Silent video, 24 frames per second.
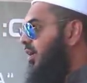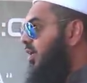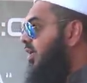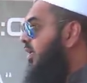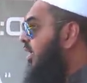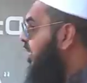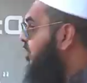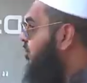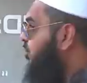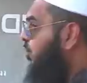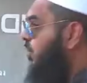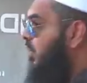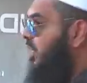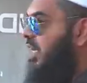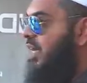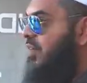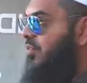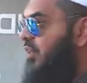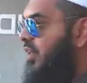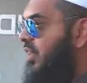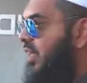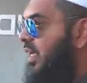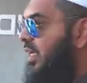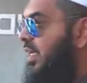He has written
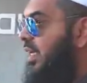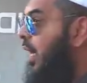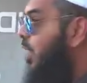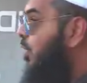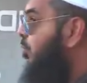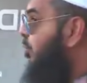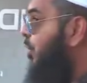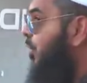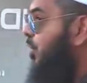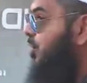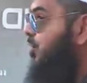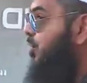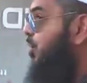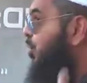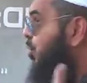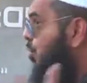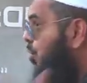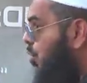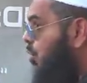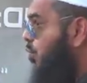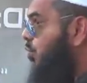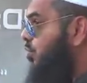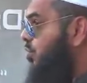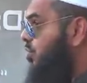everything down because he
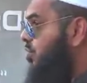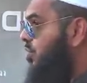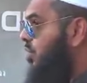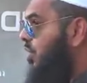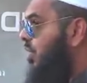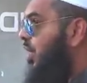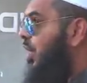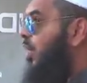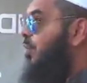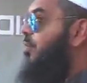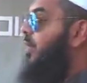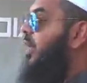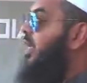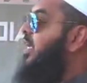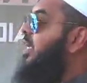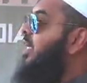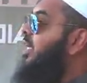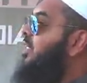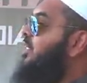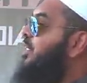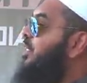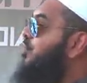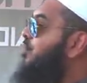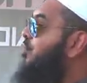knows but he
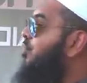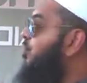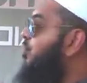doesn't